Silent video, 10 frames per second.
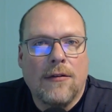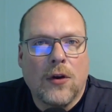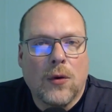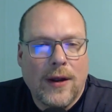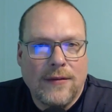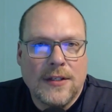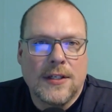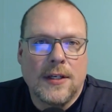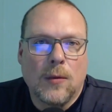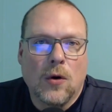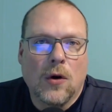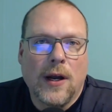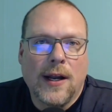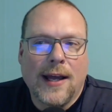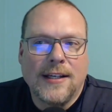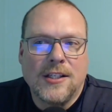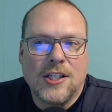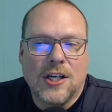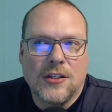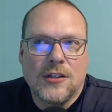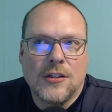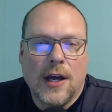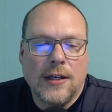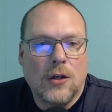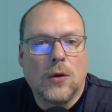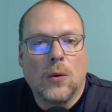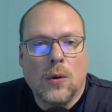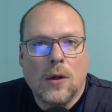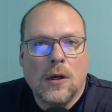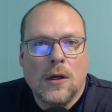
the cravings anymore, and I just I knew